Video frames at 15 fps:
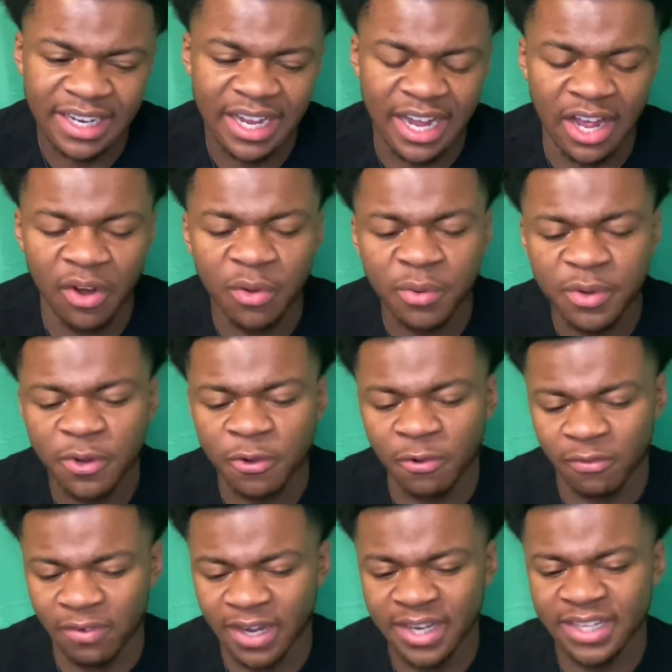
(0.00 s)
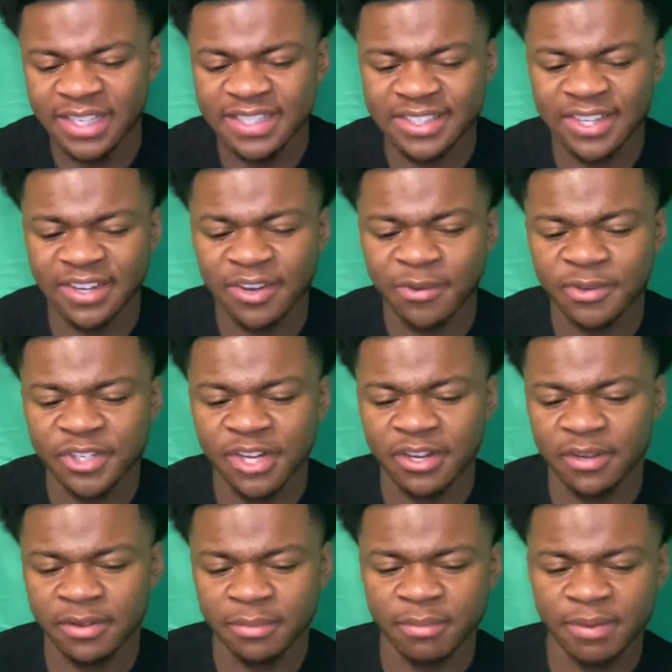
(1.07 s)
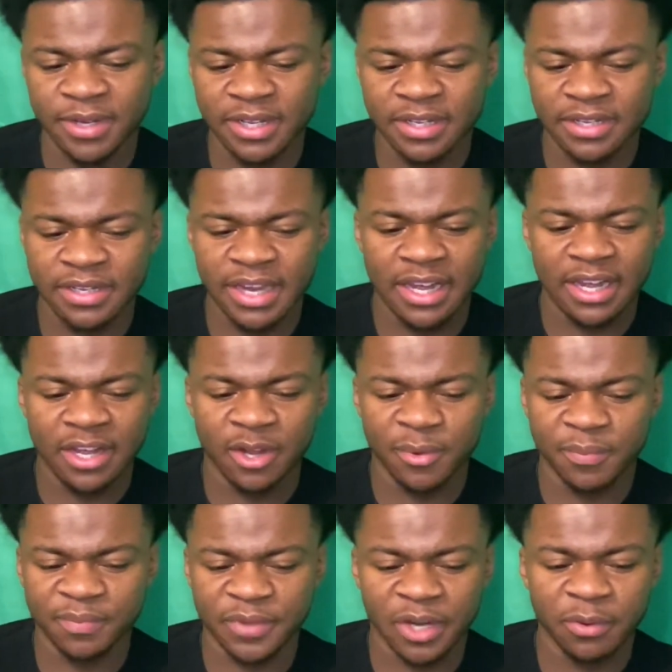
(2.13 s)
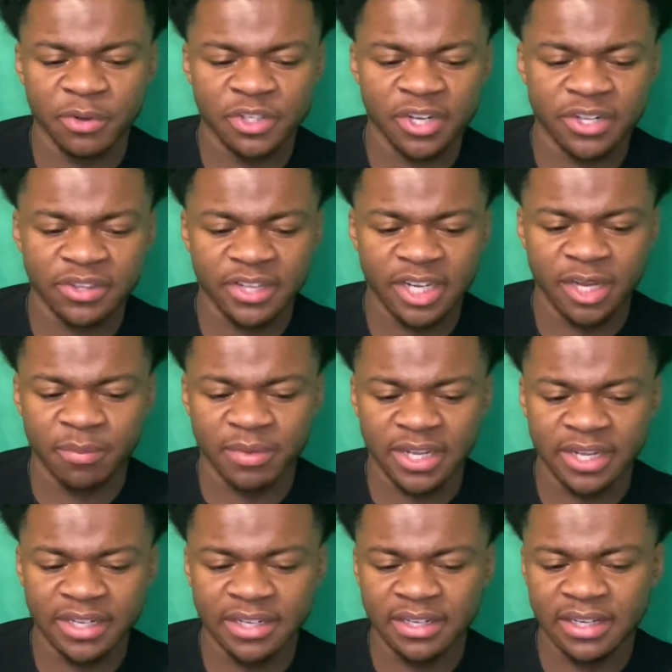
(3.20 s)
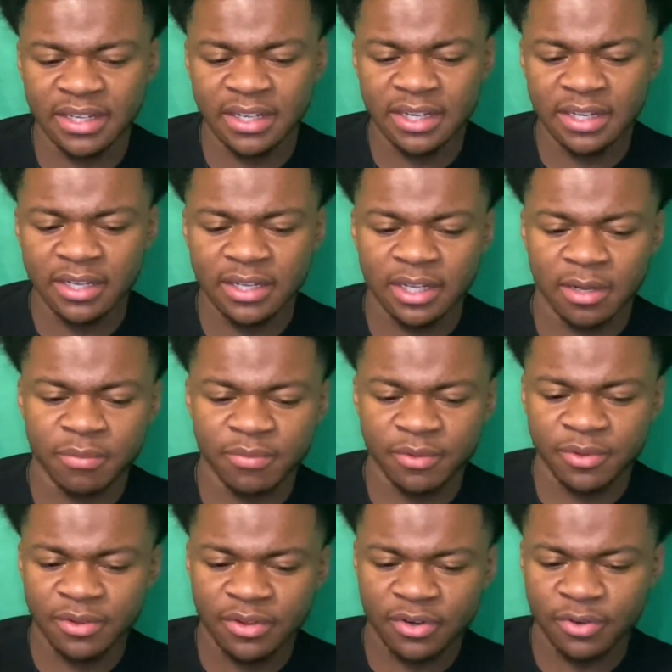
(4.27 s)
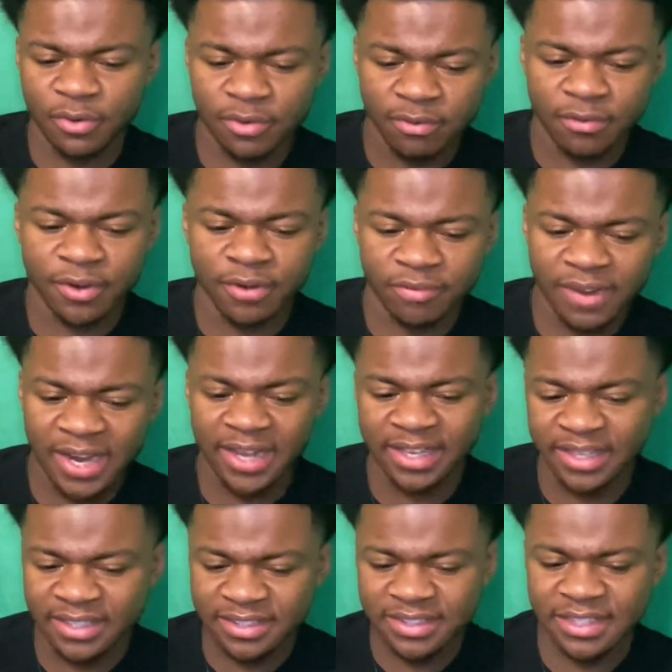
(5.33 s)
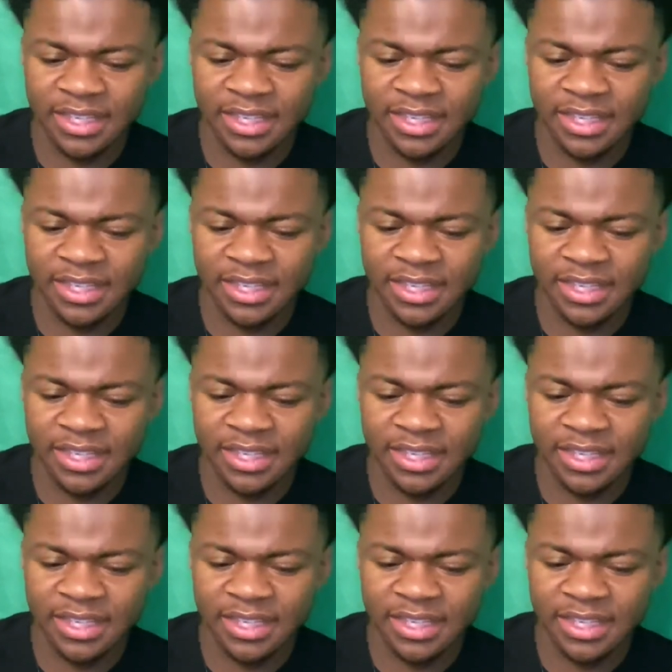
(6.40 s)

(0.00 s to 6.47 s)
I don't want no violence, though. I don't want y'all to, um, I don't want y'all to think I'm, like, I'm going for the violence